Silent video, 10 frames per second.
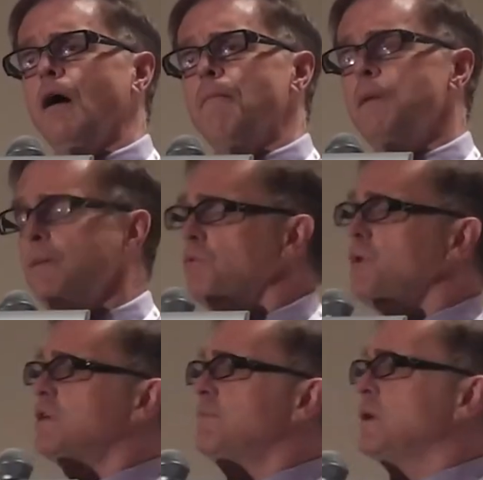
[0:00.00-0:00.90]
maybe
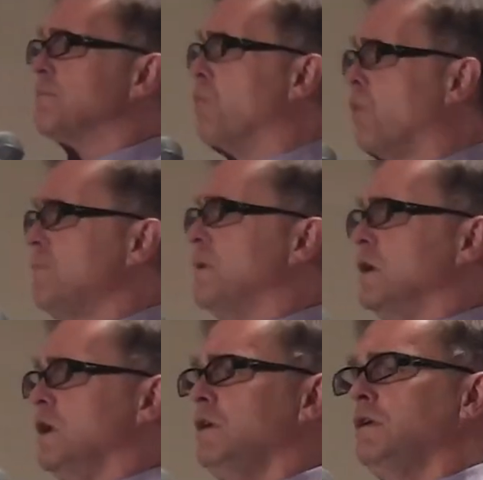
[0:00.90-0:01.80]
we could make more
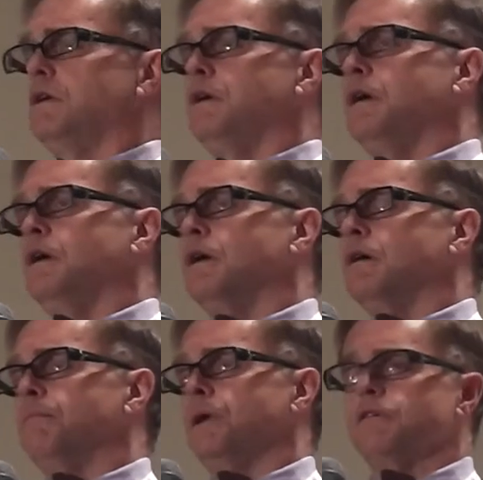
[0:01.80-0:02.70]
money
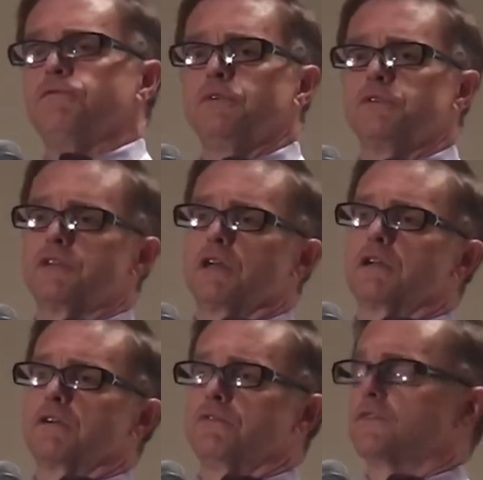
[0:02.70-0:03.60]
making food in
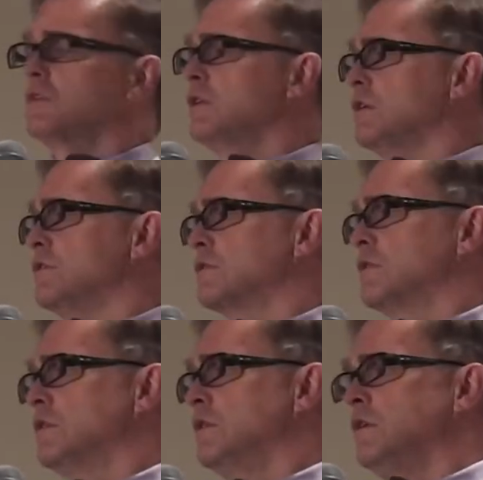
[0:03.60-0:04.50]
sanitary facilities.
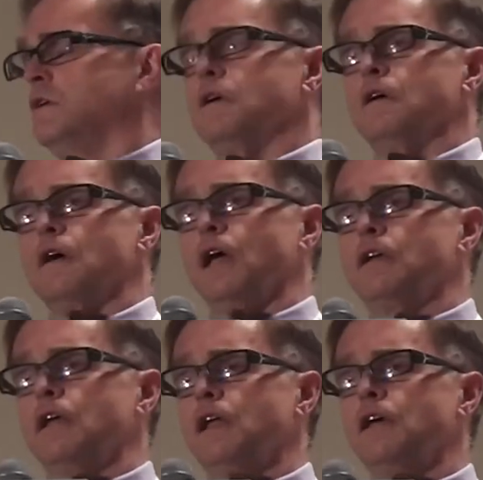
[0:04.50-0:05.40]

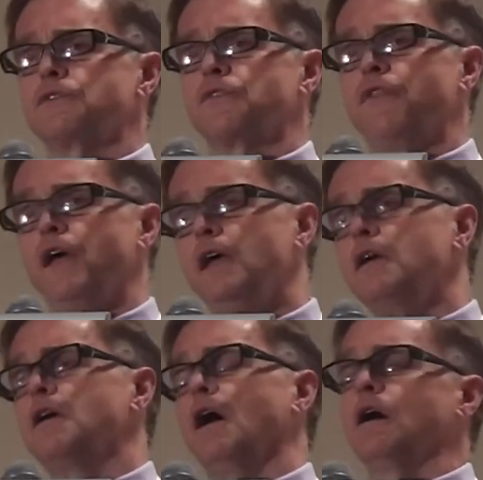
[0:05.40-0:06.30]
And hence, they
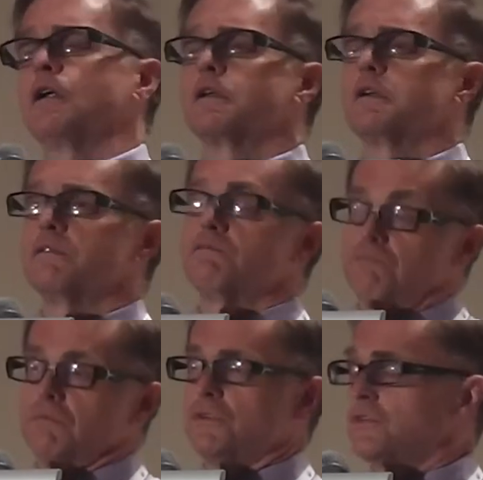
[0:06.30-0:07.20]
got,
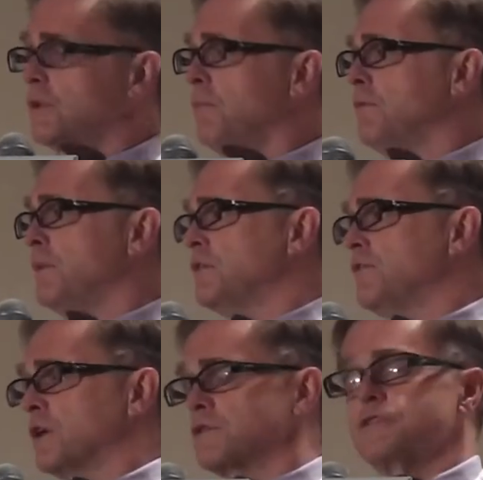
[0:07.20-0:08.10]
some of the
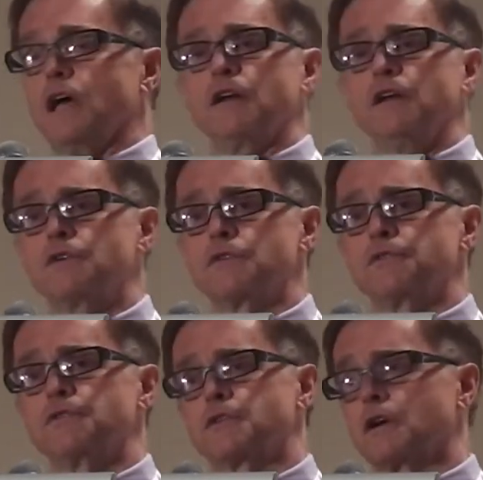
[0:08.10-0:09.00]
manufacturers had an
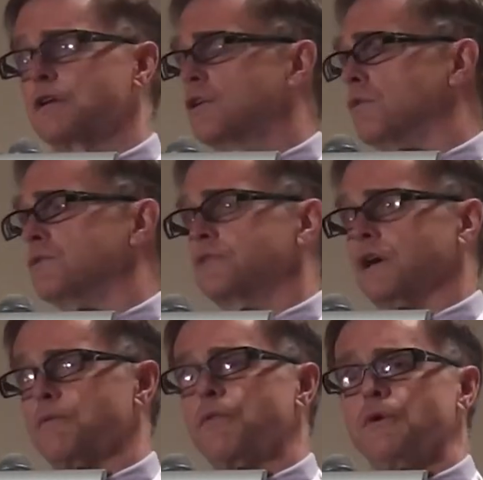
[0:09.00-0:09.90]
interest and started to
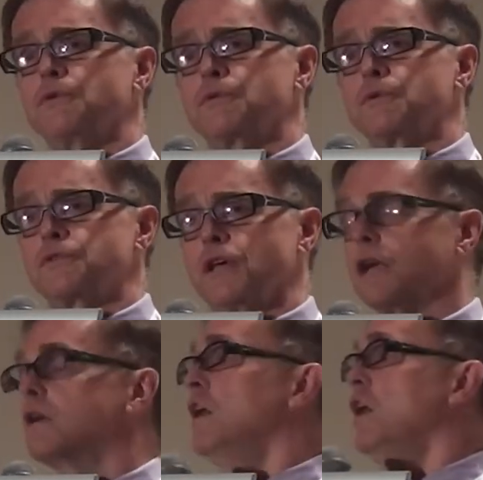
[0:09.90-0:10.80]
coincide with those who were
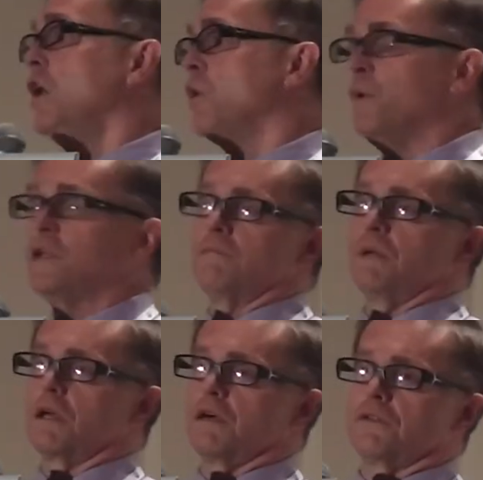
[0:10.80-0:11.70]
saying, we can
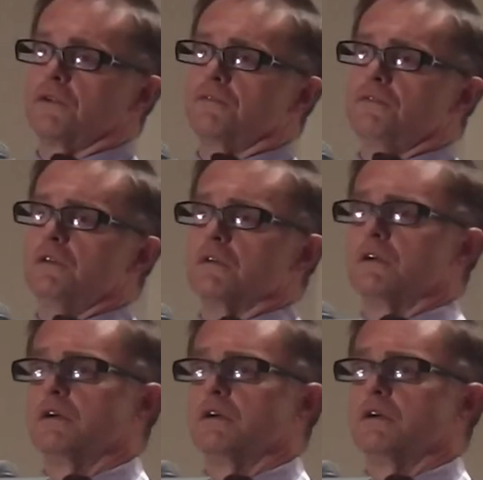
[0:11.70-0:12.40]
make healthier food.